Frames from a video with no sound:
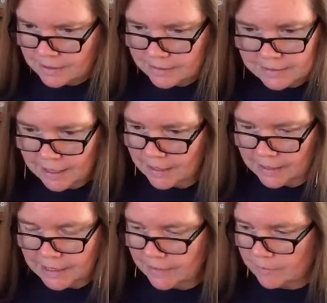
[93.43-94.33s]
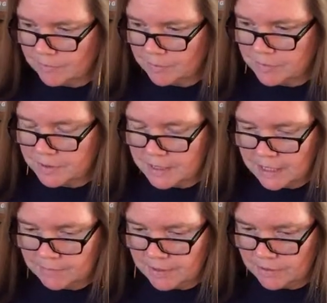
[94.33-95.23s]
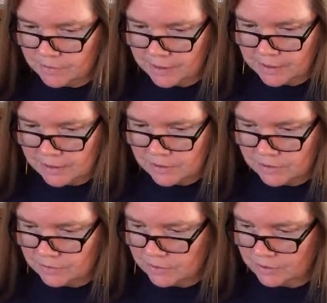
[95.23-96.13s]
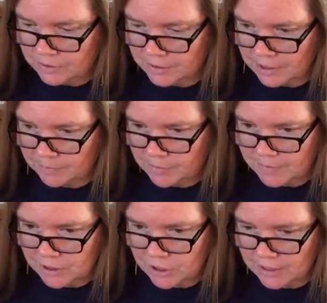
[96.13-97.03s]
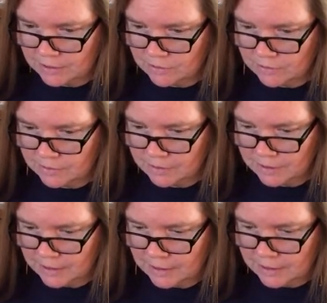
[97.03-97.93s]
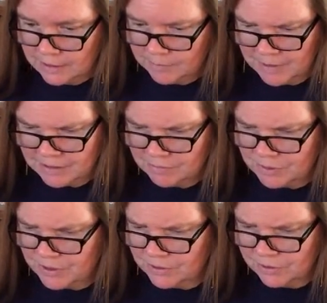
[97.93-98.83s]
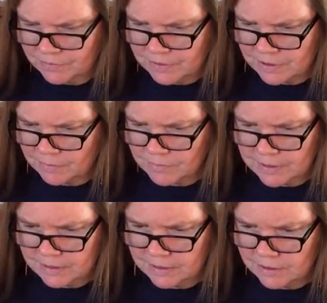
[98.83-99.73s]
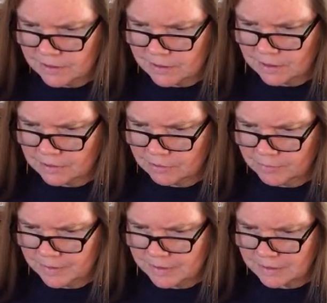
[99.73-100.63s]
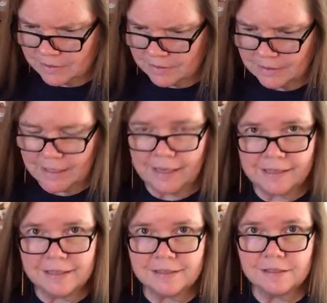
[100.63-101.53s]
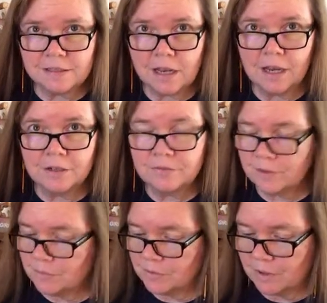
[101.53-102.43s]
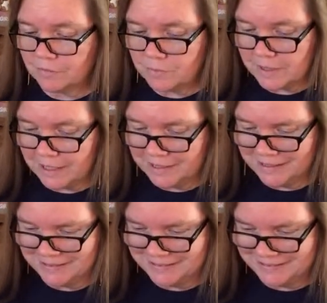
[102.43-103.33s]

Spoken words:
Because I can't remember the name either. I need to look it up on my channel. My computer, for some reason, is just a little bit slow today. I guess it's tired from a rough week.